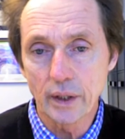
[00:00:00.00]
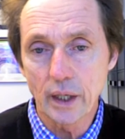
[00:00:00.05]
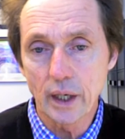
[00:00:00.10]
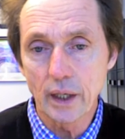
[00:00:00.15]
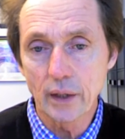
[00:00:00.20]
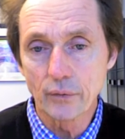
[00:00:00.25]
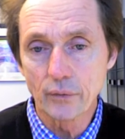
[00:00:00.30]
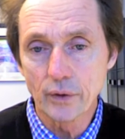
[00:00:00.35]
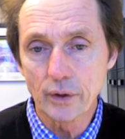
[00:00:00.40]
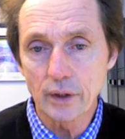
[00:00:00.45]
I
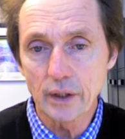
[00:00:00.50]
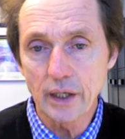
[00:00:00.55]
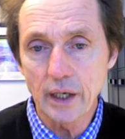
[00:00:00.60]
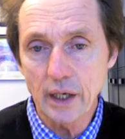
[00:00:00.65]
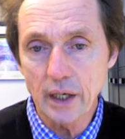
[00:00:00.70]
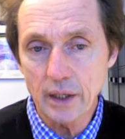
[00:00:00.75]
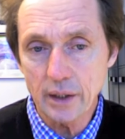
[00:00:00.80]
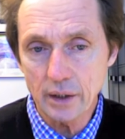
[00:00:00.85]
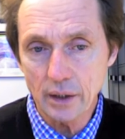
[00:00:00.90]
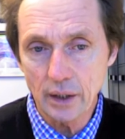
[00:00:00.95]
really
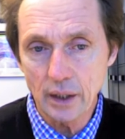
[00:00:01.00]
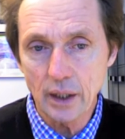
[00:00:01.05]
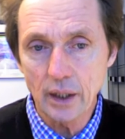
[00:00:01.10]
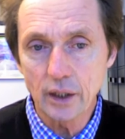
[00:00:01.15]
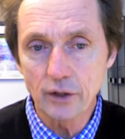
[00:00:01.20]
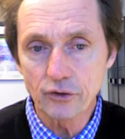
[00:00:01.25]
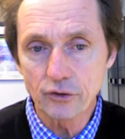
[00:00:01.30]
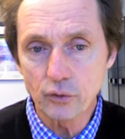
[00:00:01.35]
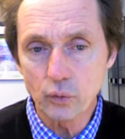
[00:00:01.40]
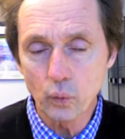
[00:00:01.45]

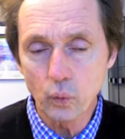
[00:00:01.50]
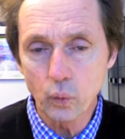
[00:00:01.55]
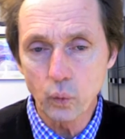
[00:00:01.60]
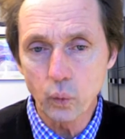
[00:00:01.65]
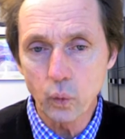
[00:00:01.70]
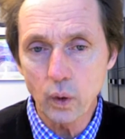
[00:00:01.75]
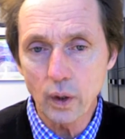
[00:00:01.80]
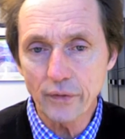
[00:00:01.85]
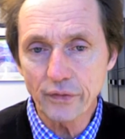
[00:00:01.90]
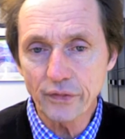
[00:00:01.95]
analyzed
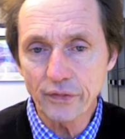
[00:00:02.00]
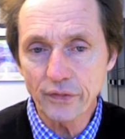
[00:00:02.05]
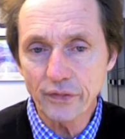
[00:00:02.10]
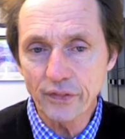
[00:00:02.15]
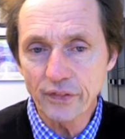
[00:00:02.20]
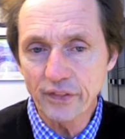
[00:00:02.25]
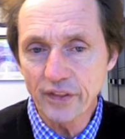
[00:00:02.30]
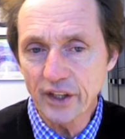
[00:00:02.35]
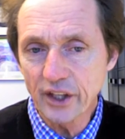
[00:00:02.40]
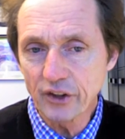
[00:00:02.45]
what
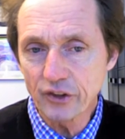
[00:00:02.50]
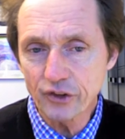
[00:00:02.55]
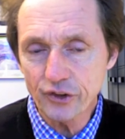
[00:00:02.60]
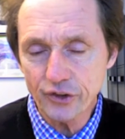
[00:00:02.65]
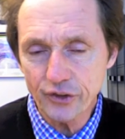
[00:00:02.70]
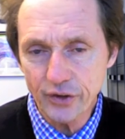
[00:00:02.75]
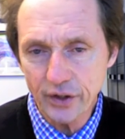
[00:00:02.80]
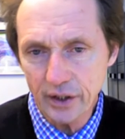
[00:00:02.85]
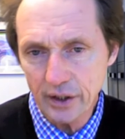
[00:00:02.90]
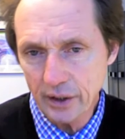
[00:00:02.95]
these
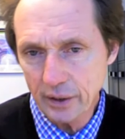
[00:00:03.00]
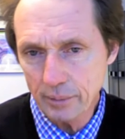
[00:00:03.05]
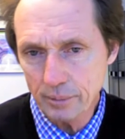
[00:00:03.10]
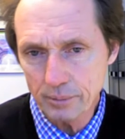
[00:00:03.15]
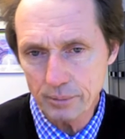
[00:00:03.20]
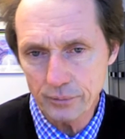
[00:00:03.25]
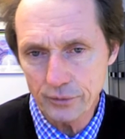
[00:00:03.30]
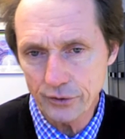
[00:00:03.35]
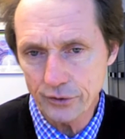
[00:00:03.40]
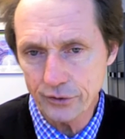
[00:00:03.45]

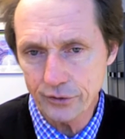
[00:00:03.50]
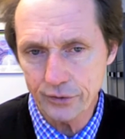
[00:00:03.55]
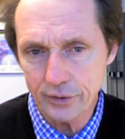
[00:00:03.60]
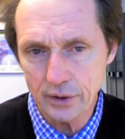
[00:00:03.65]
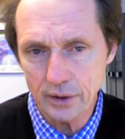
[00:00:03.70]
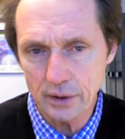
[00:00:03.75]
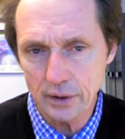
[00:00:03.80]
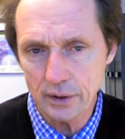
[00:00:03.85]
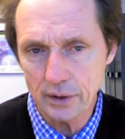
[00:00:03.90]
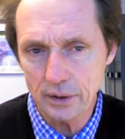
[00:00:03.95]
themes
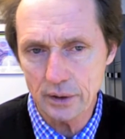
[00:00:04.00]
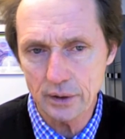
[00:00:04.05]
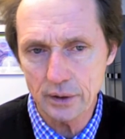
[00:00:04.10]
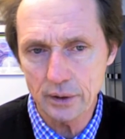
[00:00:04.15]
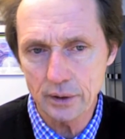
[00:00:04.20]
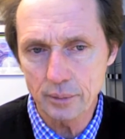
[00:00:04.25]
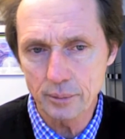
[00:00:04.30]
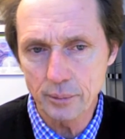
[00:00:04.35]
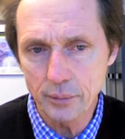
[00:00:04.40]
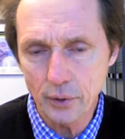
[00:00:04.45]

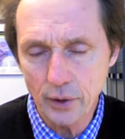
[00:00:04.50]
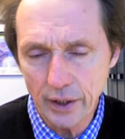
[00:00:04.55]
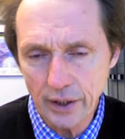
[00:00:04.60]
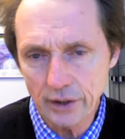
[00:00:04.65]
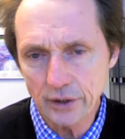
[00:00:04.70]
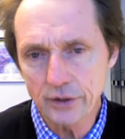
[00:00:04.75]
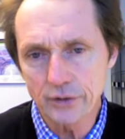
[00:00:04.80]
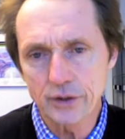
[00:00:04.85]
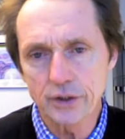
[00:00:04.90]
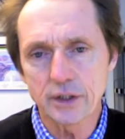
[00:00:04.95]
uh,
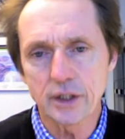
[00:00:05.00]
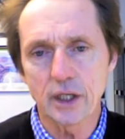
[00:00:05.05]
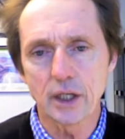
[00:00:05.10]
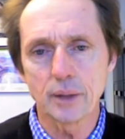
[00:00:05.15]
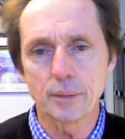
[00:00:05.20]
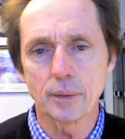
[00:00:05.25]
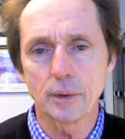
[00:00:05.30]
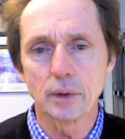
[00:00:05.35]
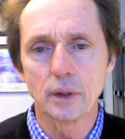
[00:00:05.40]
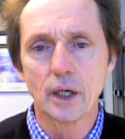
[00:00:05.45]
bring to the
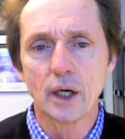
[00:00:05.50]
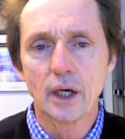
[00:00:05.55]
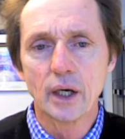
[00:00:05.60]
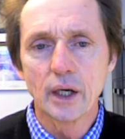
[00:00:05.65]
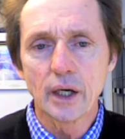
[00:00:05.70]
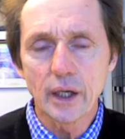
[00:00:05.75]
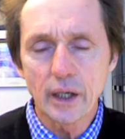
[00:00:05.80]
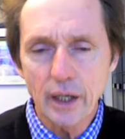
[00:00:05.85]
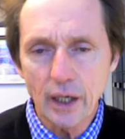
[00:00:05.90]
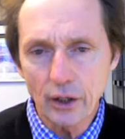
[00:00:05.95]
table
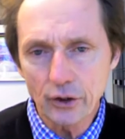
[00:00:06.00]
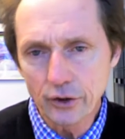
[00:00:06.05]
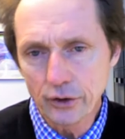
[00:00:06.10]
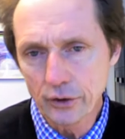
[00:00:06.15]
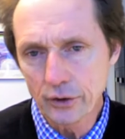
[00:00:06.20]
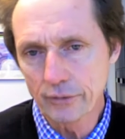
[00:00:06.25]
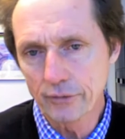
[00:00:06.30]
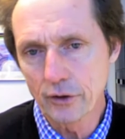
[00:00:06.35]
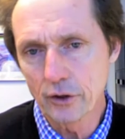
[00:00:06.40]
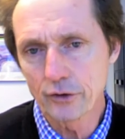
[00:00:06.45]
and how
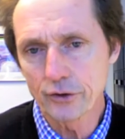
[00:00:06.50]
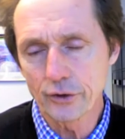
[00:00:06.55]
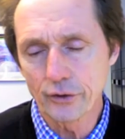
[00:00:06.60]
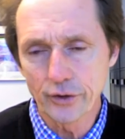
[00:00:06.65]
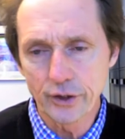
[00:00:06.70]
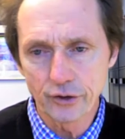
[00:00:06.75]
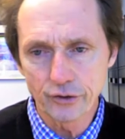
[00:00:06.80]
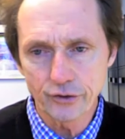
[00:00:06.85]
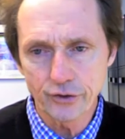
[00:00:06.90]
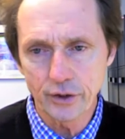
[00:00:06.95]
universal
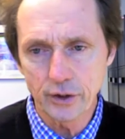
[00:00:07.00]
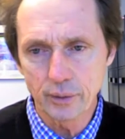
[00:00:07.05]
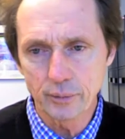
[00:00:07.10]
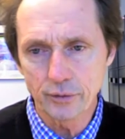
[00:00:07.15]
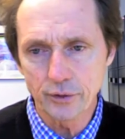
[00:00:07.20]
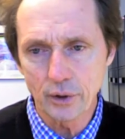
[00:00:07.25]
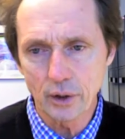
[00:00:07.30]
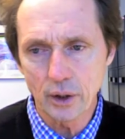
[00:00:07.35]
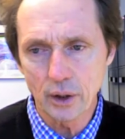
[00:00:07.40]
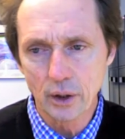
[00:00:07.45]
these
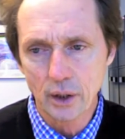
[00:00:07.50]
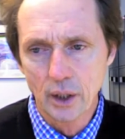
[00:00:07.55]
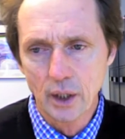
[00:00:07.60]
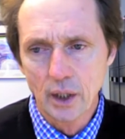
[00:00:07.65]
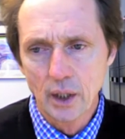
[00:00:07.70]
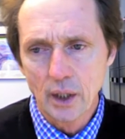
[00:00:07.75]
themes are.